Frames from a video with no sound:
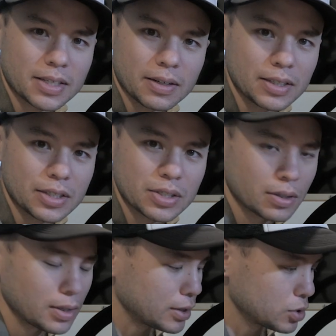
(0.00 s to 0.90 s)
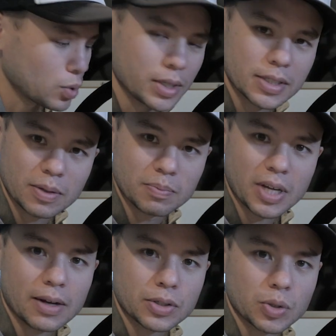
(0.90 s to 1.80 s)
sell these, they're like
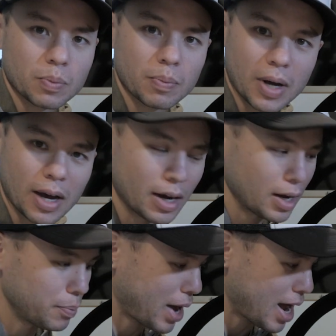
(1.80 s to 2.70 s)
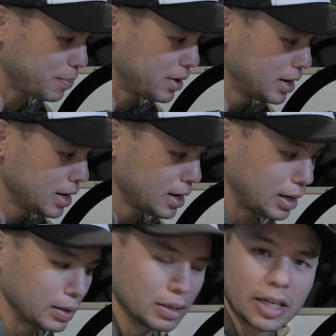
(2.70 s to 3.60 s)
$20 a pop.
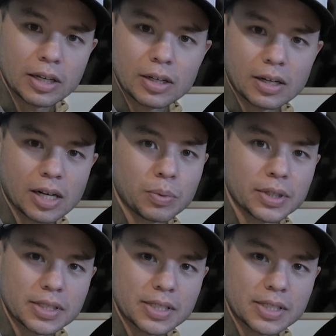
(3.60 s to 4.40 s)
I'll link a couple of